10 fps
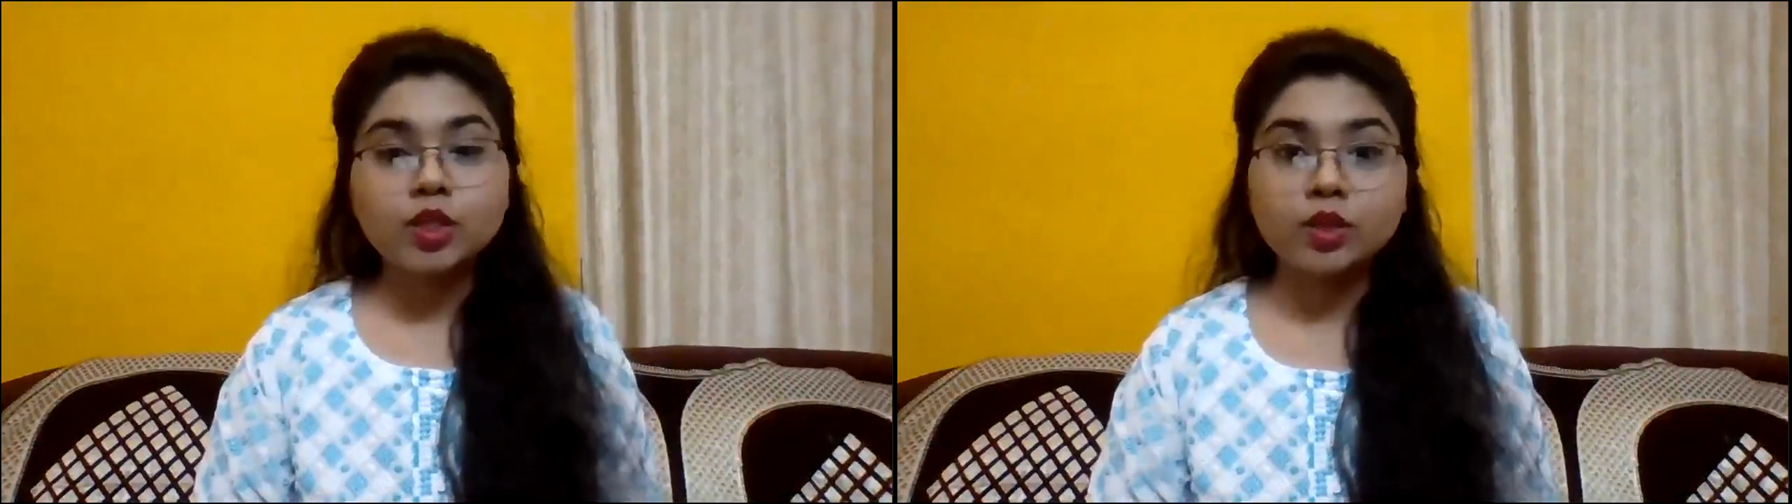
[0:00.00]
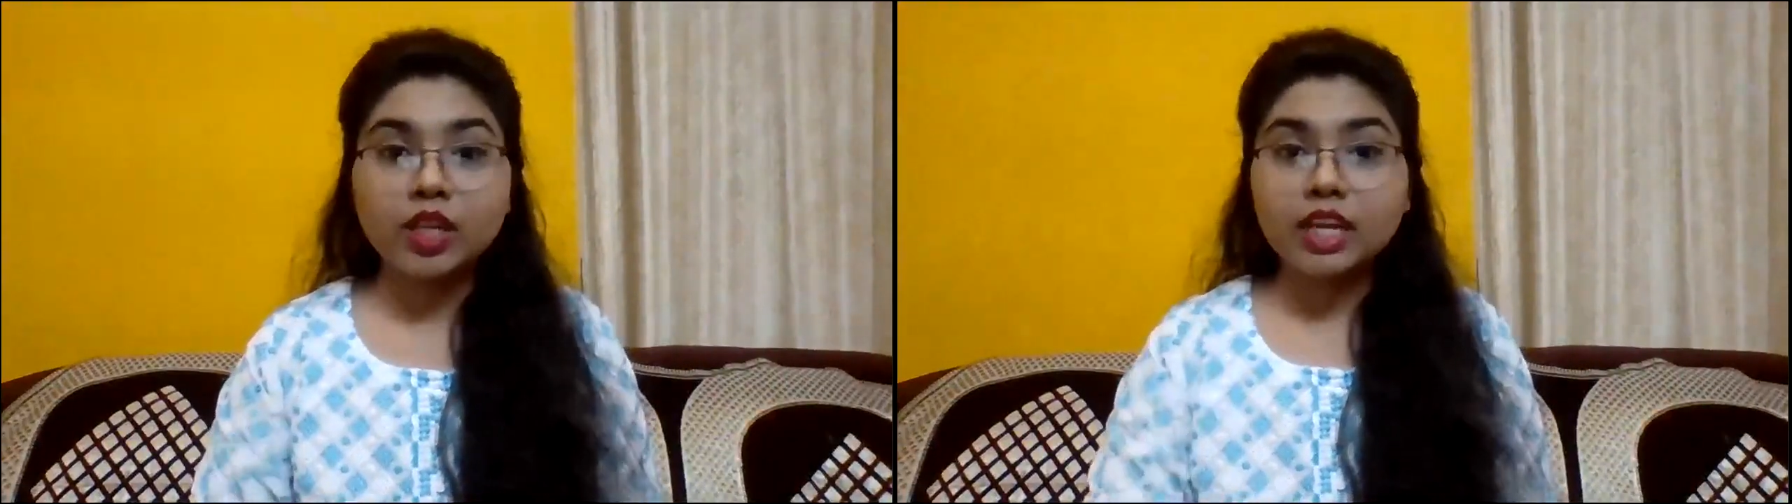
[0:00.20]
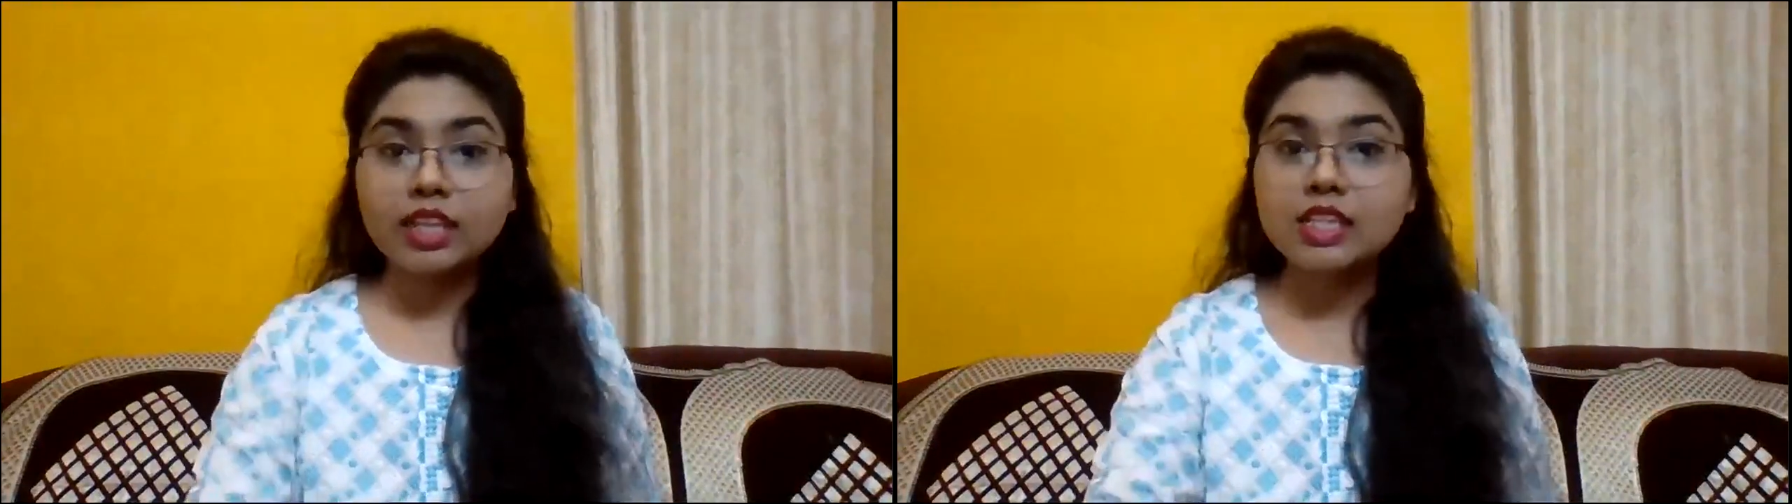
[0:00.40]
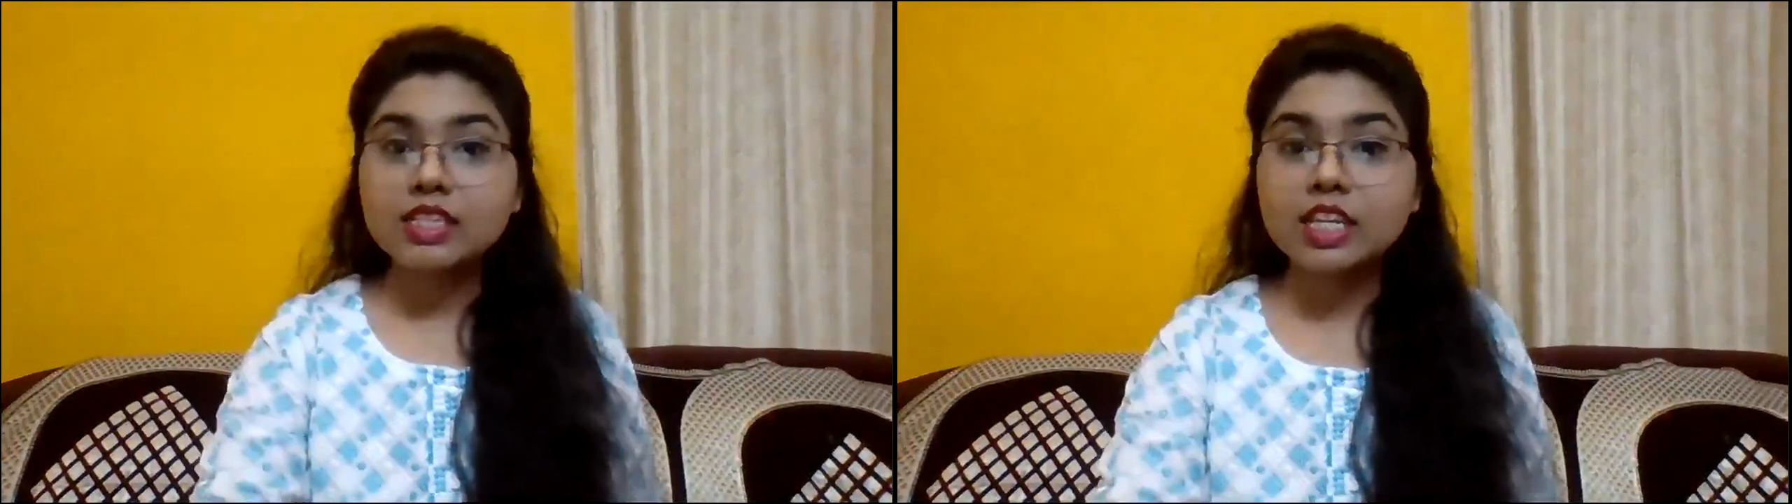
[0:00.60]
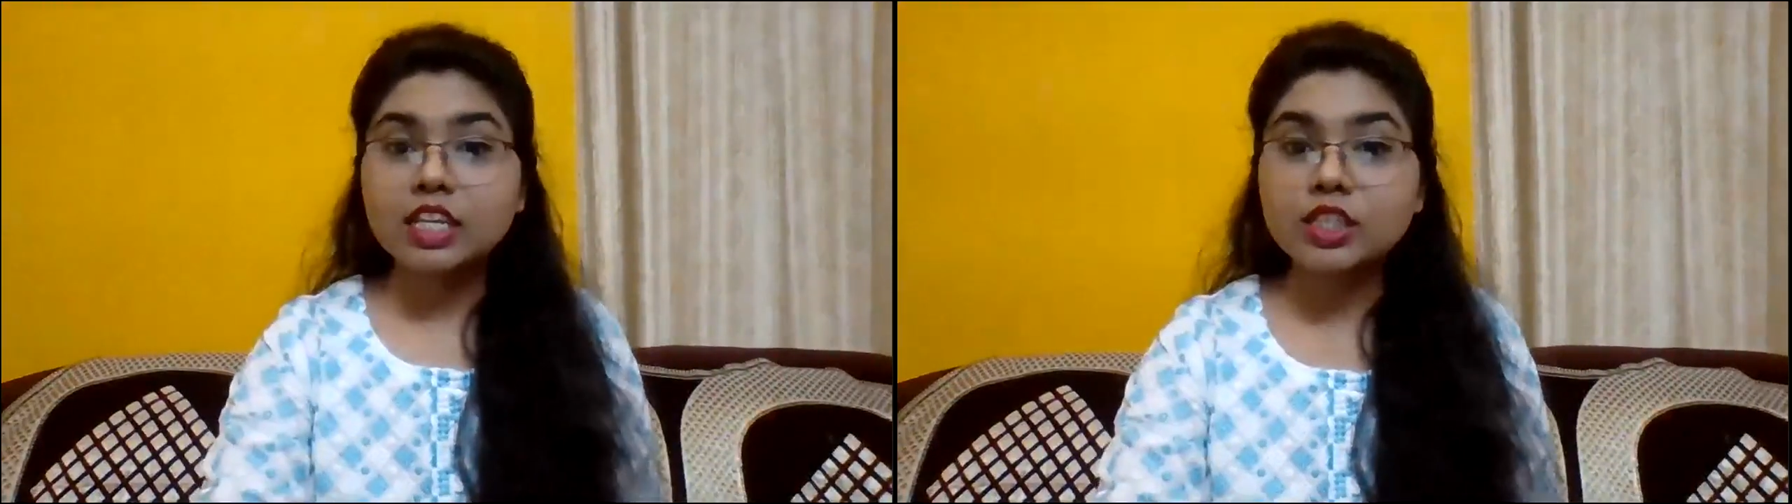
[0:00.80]
Today in this
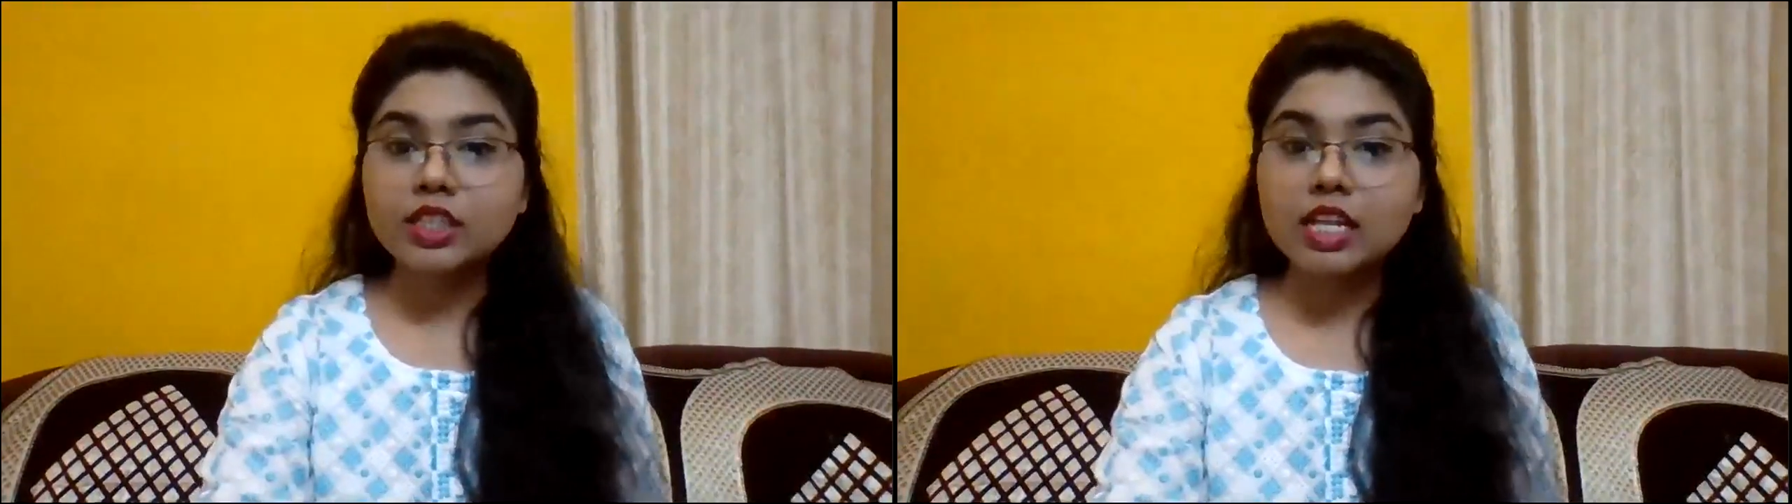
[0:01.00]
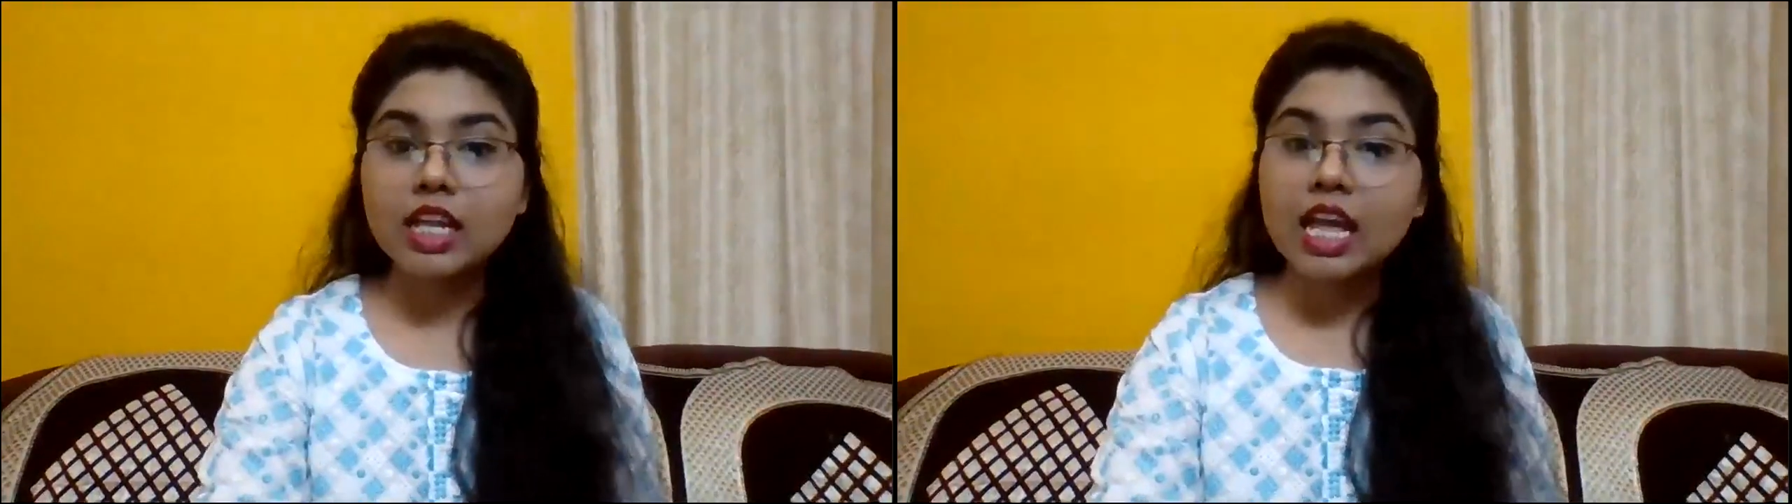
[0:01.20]
session,